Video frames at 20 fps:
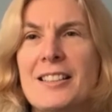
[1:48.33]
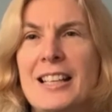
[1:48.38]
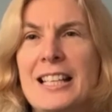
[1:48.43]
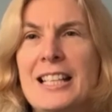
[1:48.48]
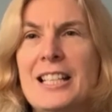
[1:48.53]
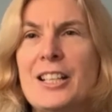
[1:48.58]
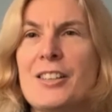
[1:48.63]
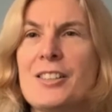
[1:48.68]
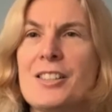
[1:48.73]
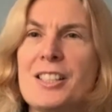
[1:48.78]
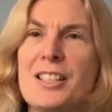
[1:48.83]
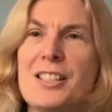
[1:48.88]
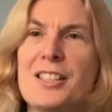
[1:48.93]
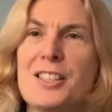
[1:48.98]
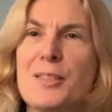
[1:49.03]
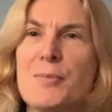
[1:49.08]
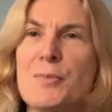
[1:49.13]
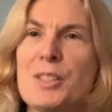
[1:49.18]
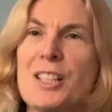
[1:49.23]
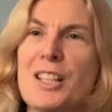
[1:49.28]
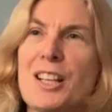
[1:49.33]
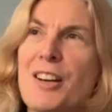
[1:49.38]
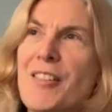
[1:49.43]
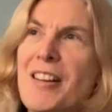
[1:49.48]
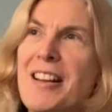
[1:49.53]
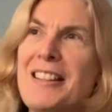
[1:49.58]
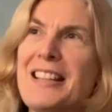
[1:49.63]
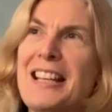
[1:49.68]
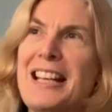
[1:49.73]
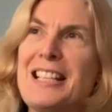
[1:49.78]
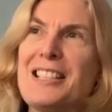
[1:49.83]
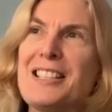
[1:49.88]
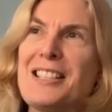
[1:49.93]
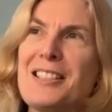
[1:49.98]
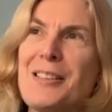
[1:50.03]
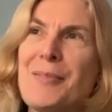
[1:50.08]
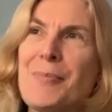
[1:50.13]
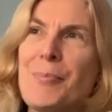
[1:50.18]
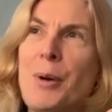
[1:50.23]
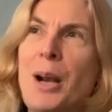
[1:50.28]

ecosystems that are in this